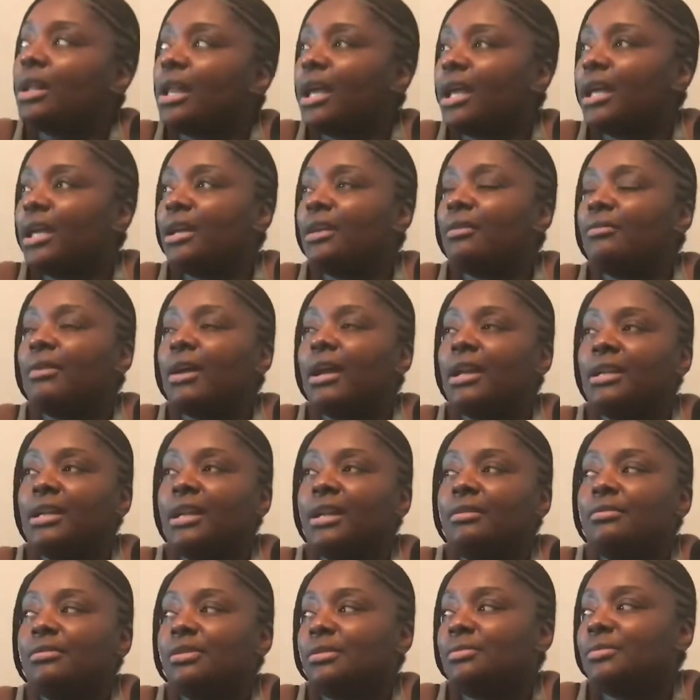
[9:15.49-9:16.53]
Like, right
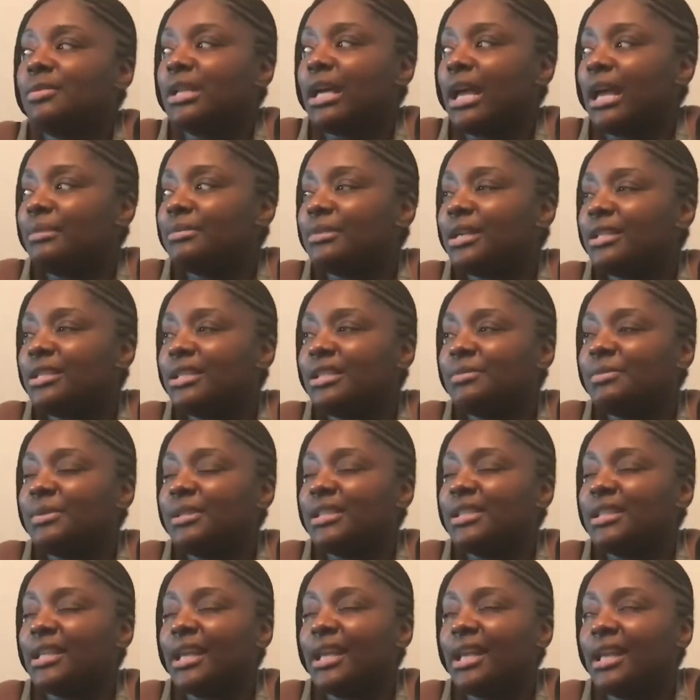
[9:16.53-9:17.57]
now, sometimes I just be
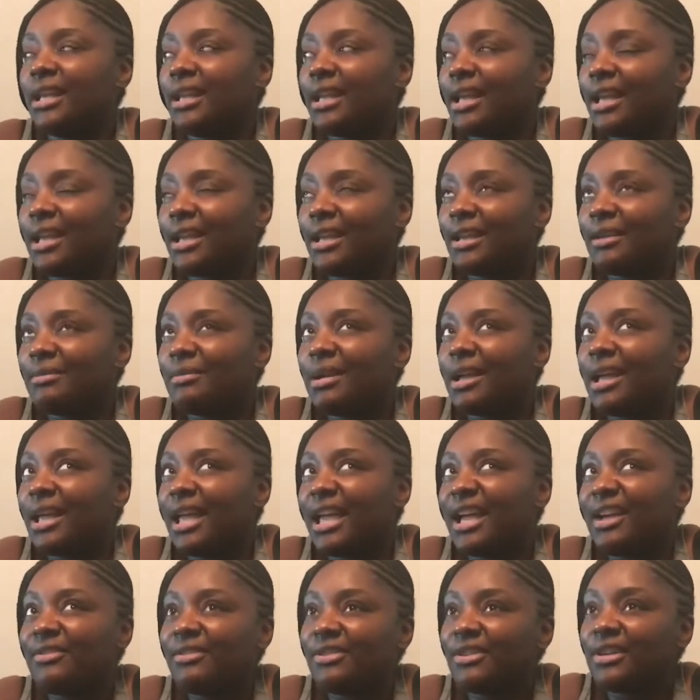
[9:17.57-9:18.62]
sad, like, am I
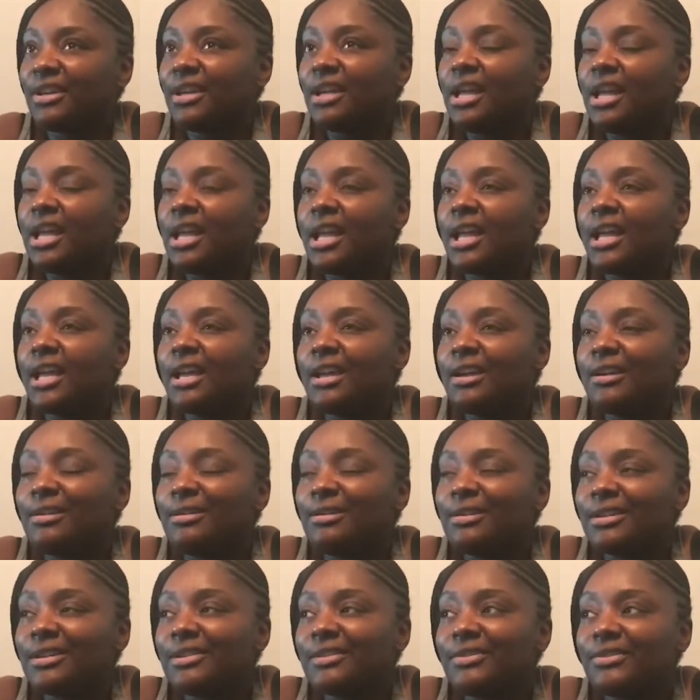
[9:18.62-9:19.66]
ever
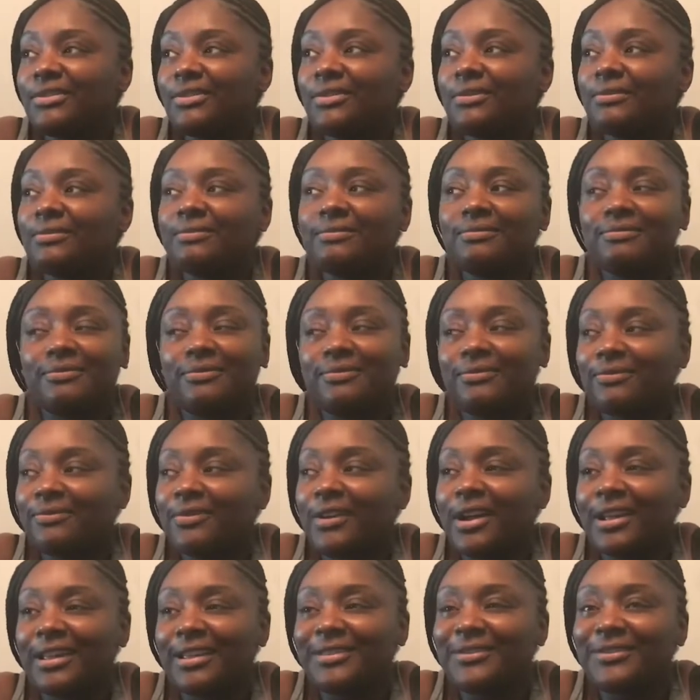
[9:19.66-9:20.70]
going to
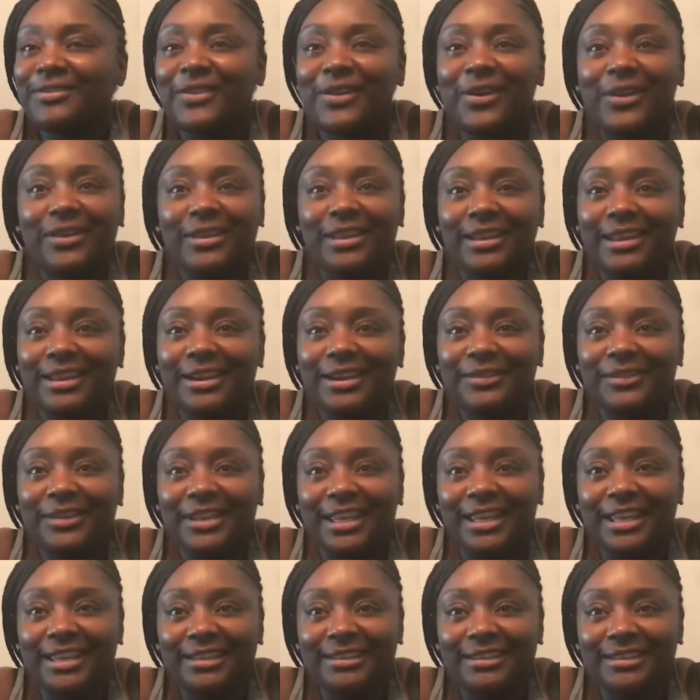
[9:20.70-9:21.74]
fucking fall in love
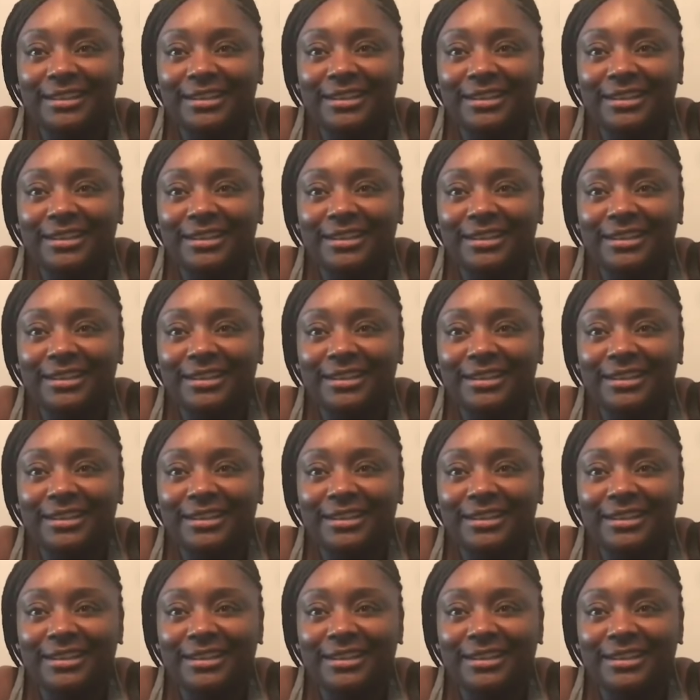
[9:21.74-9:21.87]
again?